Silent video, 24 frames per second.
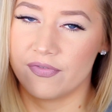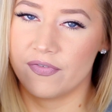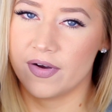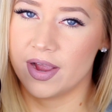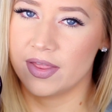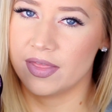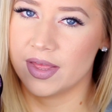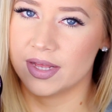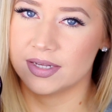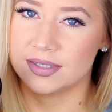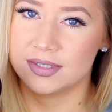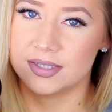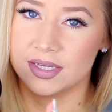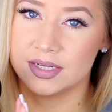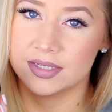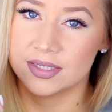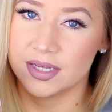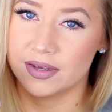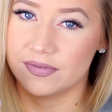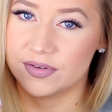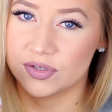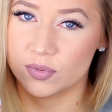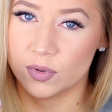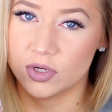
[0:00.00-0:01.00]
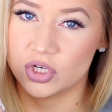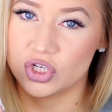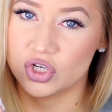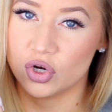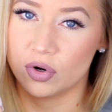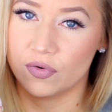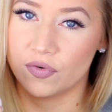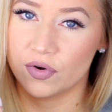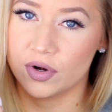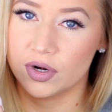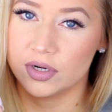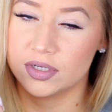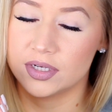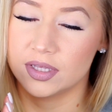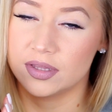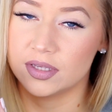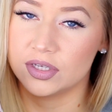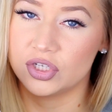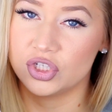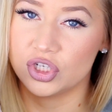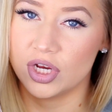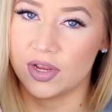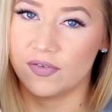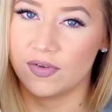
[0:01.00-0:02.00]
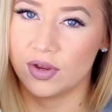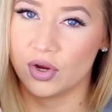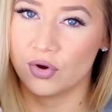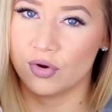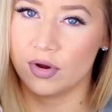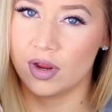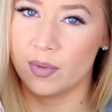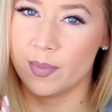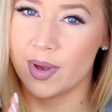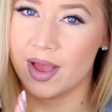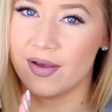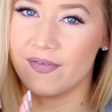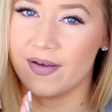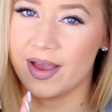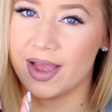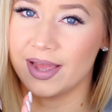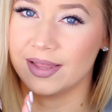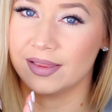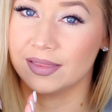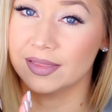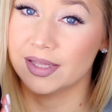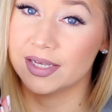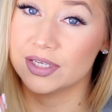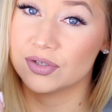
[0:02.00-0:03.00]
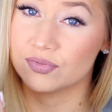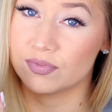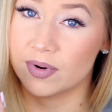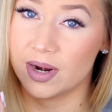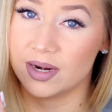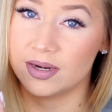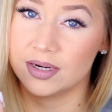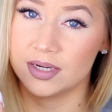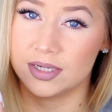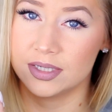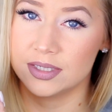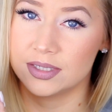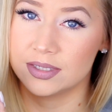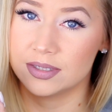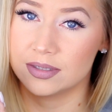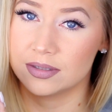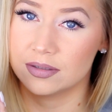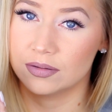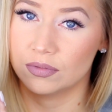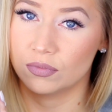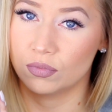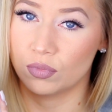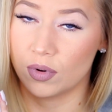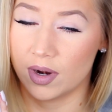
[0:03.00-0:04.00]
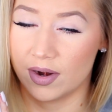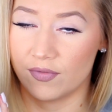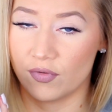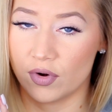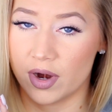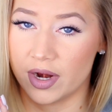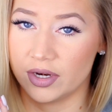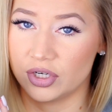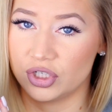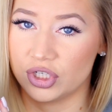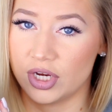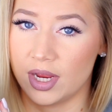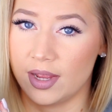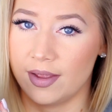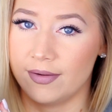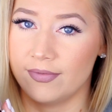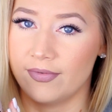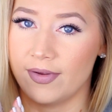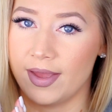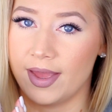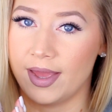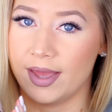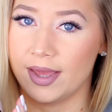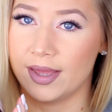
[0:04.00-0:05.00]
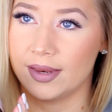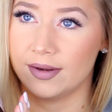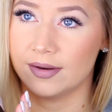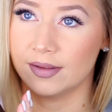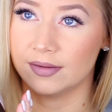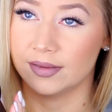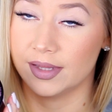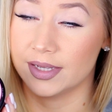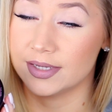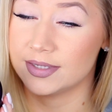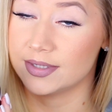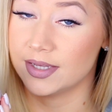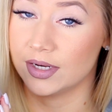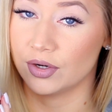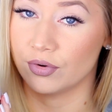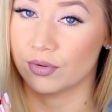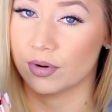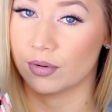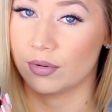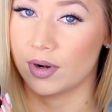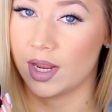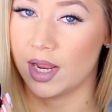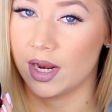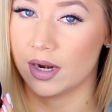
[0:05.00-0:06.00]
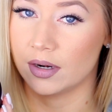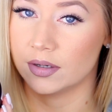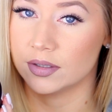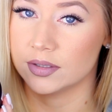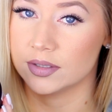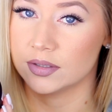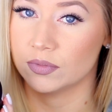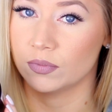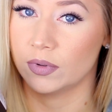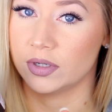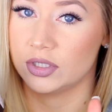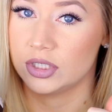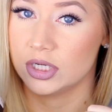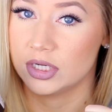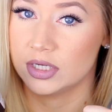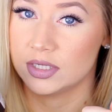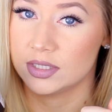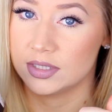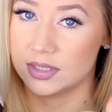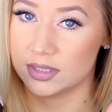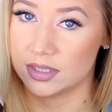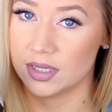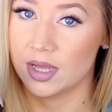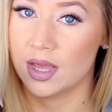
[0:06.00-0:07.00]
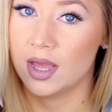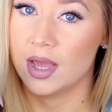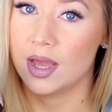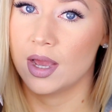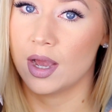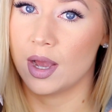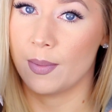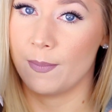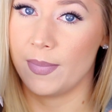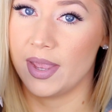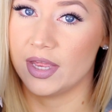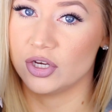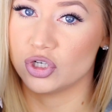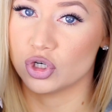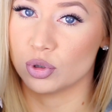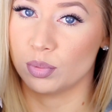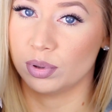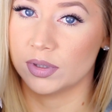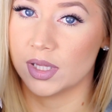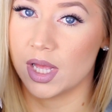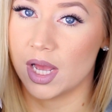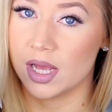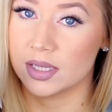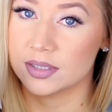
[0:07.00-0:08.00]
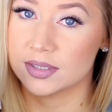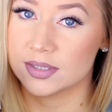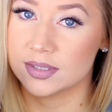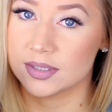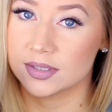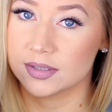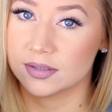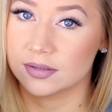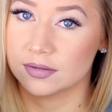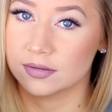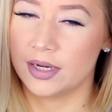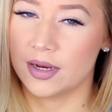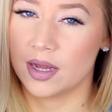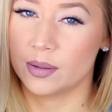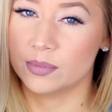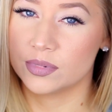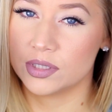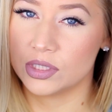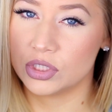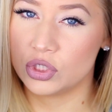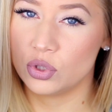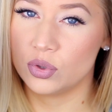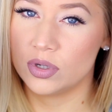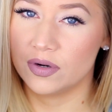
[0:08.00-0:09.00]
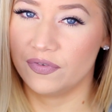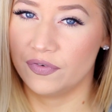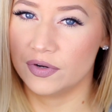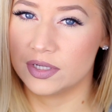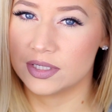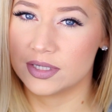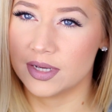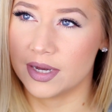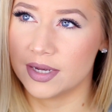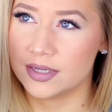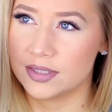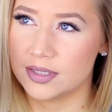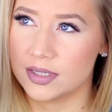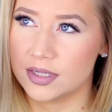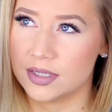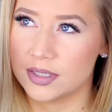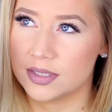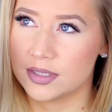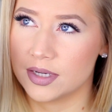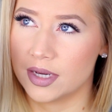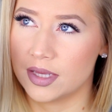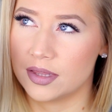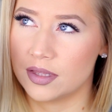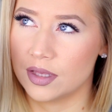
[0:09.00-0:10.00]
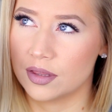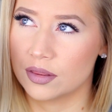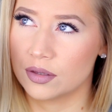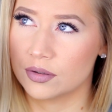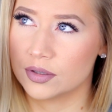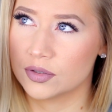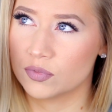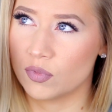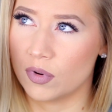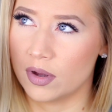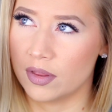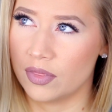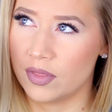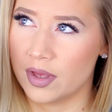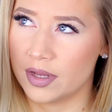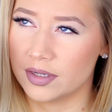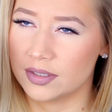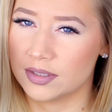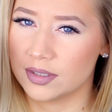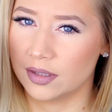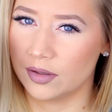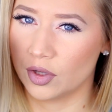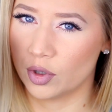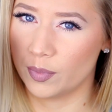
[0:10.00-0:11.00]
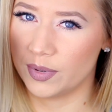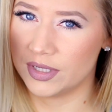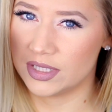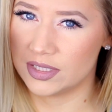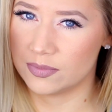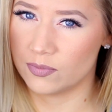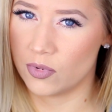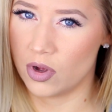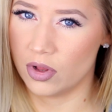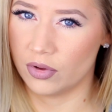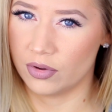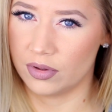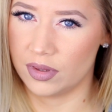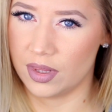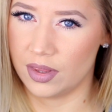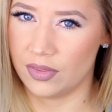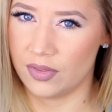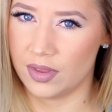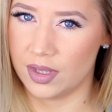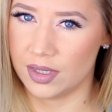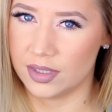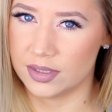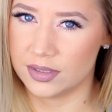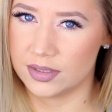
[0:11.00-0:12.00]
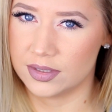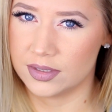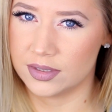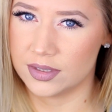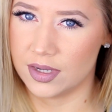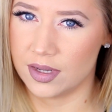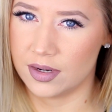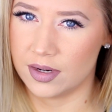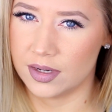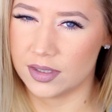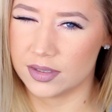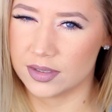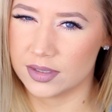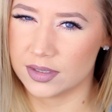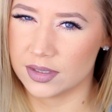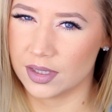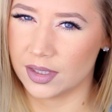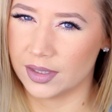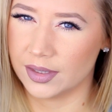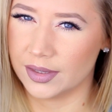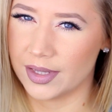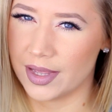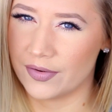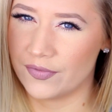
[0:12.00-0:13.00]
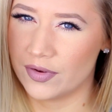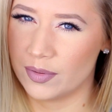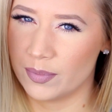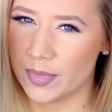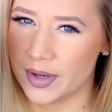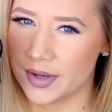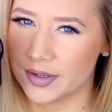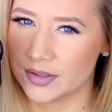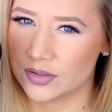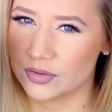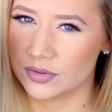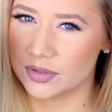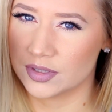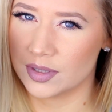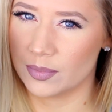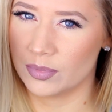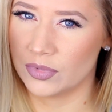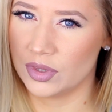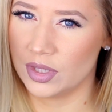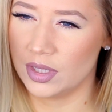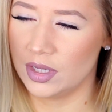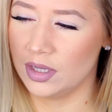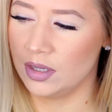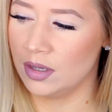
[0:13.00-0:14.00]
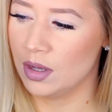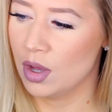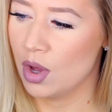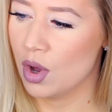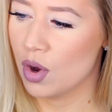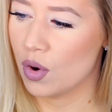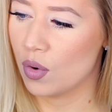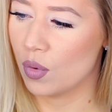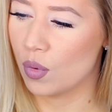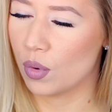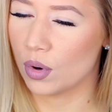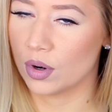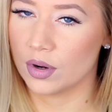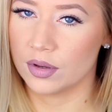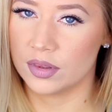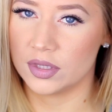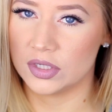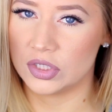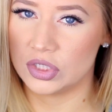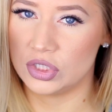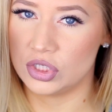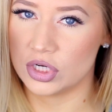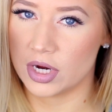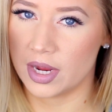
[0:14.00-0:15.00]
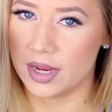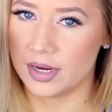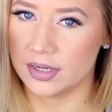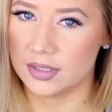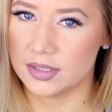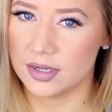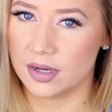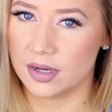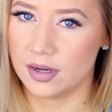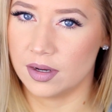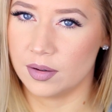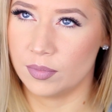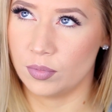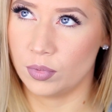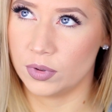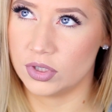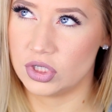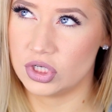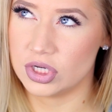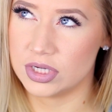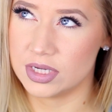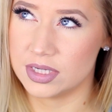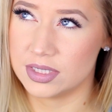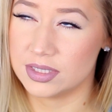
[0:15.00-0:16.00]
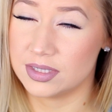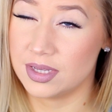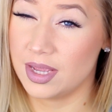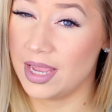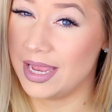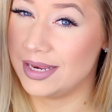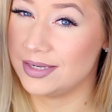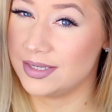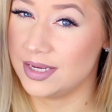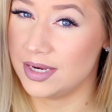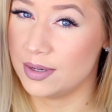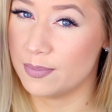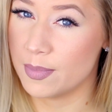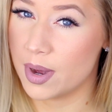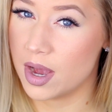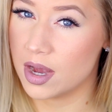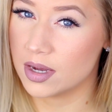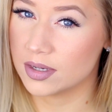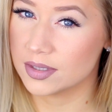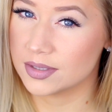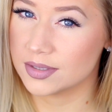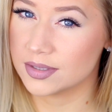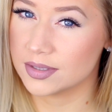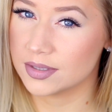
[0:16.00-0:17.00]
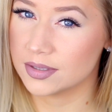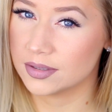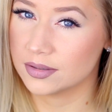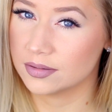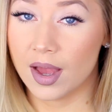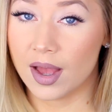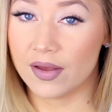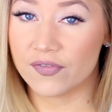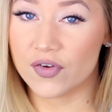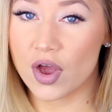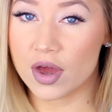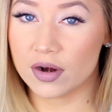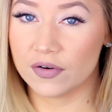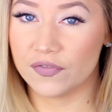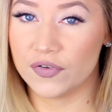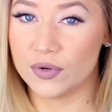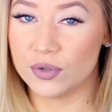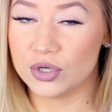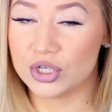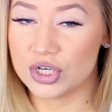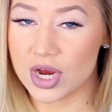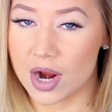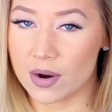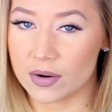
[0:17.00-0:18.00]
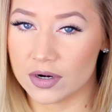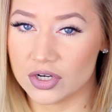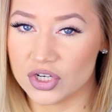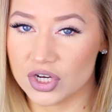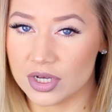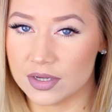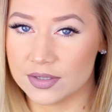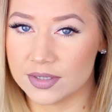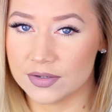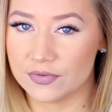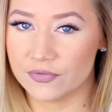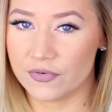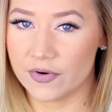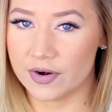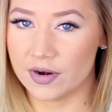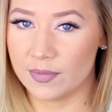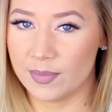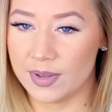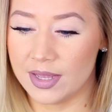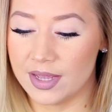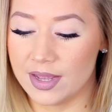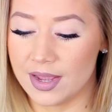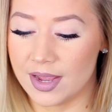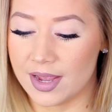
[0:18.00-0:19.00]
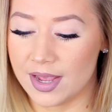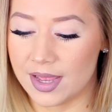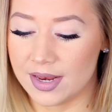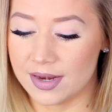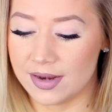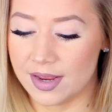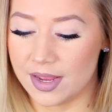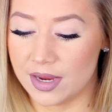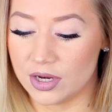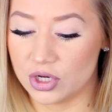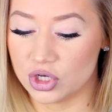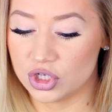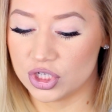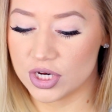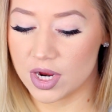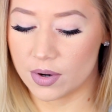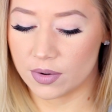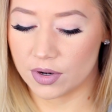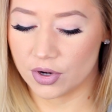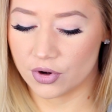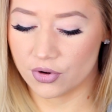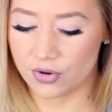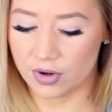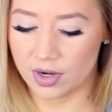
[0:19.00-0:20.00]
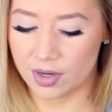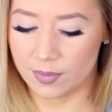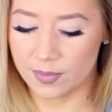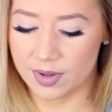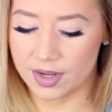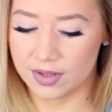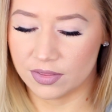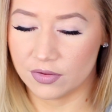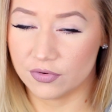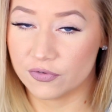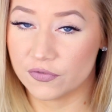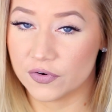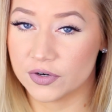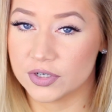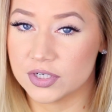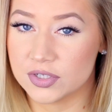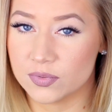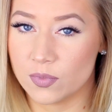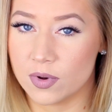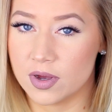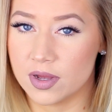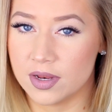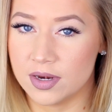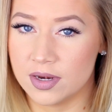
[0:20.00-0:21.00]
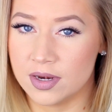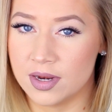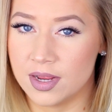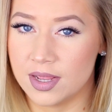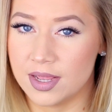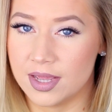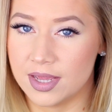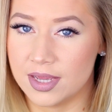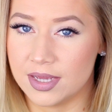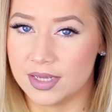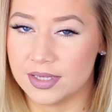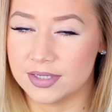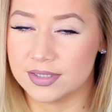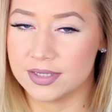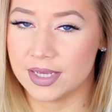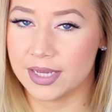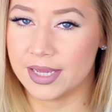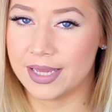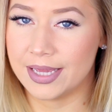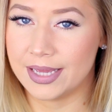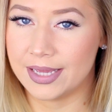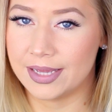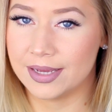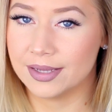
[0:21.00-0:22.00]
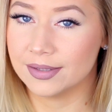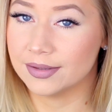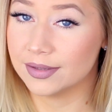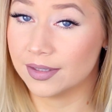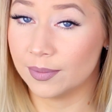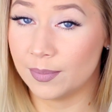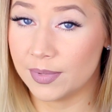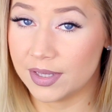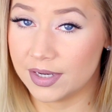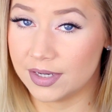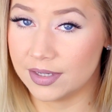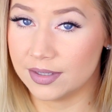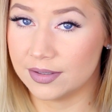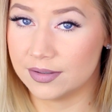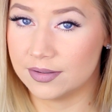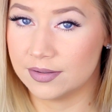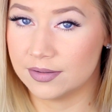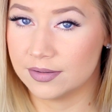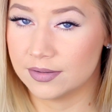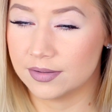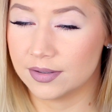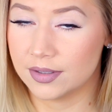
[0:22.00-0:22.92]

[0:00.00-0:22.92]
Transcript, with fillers: I find that since I've switched over to this shaving cream, I've had less redness wherever I shave and less ingrown hairs, which is a major plus. It comes in two different sizes. I think there's one that's a little bit smaller than this and it's 11 bucks or something, or this giant tub, which is 18 bucks. I've got a few shower gels in front of me and a shower cream, and the first one is a limited